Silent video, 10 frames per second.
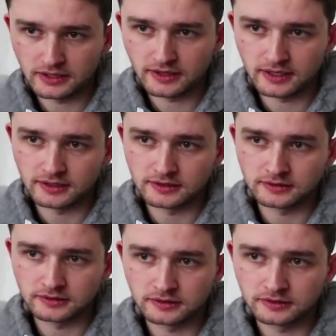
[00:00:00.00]
And
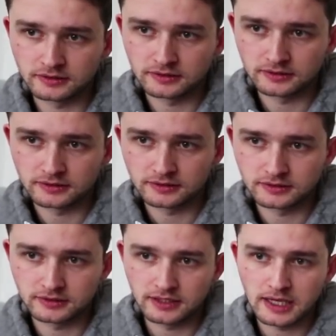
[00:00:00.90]
then see Muse.
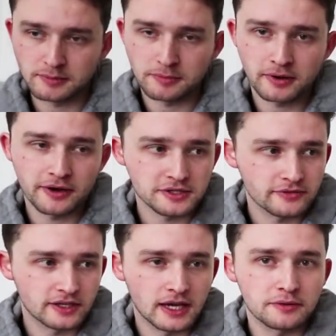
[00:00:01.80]
Stay at my parents
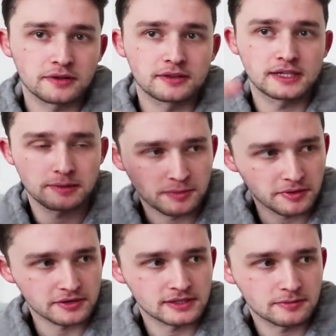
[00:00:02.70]
overnight, take my
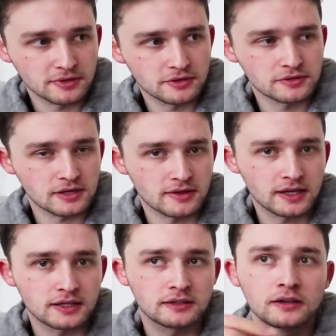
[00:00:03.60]
brother to see Muse, and
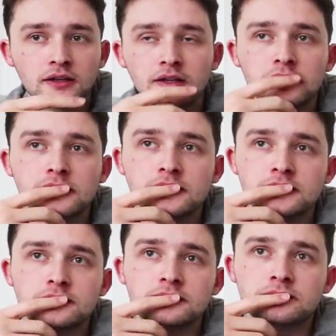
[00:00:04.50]
then.
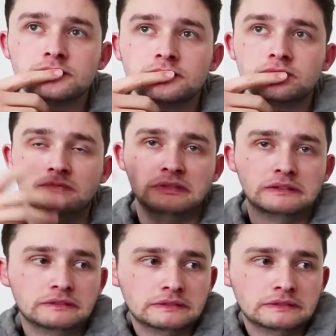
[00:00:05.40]
Yeah.